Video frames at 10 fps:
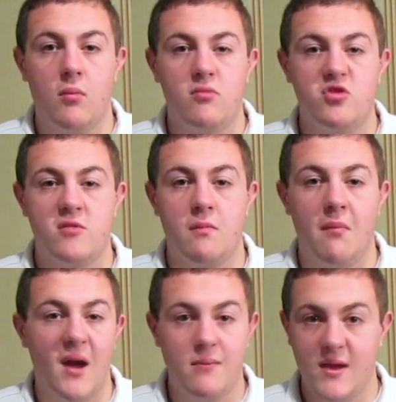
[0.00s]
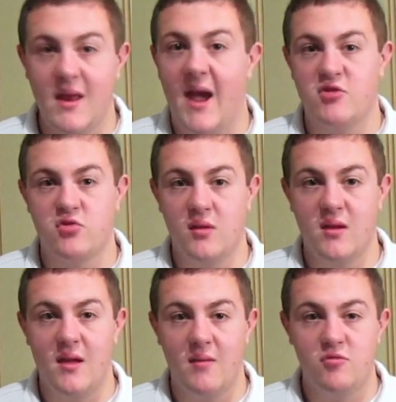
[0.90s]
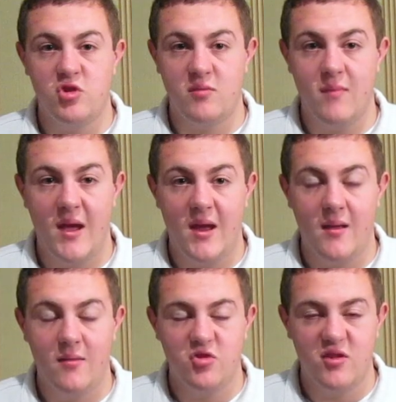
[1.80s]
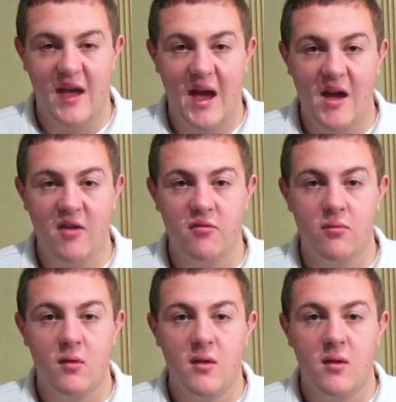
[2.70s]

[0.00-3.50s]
just might be naturally might have